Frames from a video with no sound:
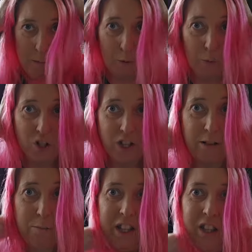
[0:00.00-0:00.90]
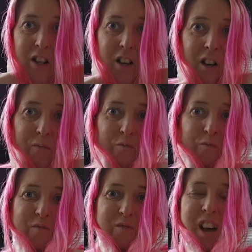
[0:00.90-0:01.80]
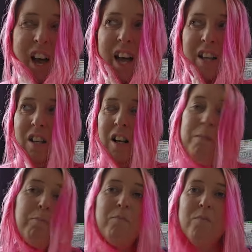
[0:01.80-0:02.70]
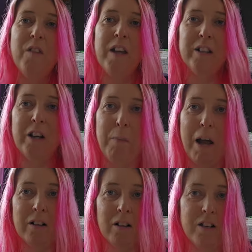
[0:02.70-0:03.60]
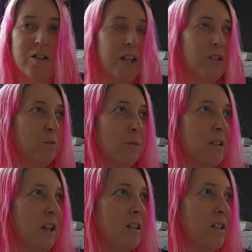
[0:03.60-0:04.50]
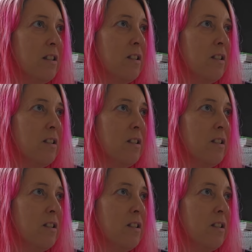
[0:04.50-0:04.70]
which then meant that I had to, like, then go back and, like, change all my settings.